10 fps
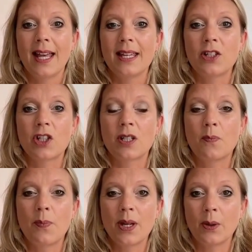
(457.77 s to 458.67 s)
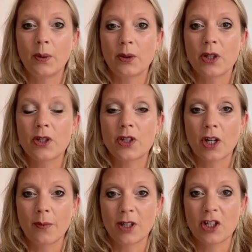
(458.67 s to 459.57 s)
is just build
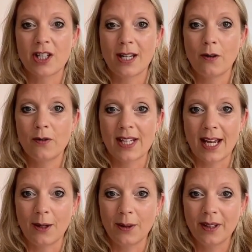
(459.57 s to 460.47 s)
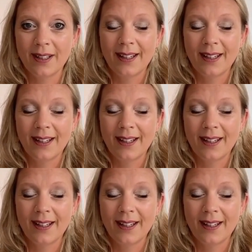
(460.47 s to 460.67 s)
so much self-doubt,